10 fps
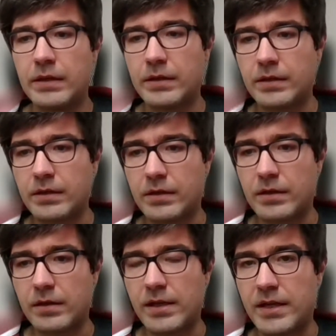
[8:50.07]

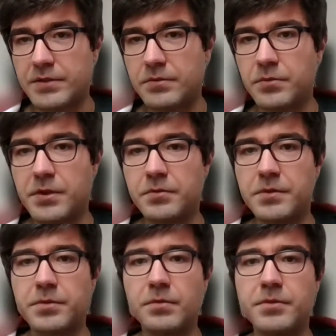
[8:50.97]
Last week
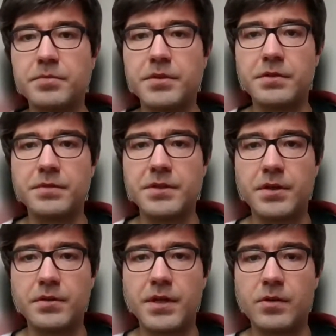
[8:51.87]
was probably a bit of a
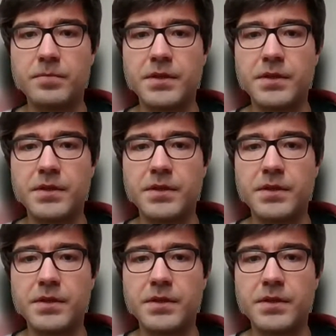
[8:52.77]
slowdown,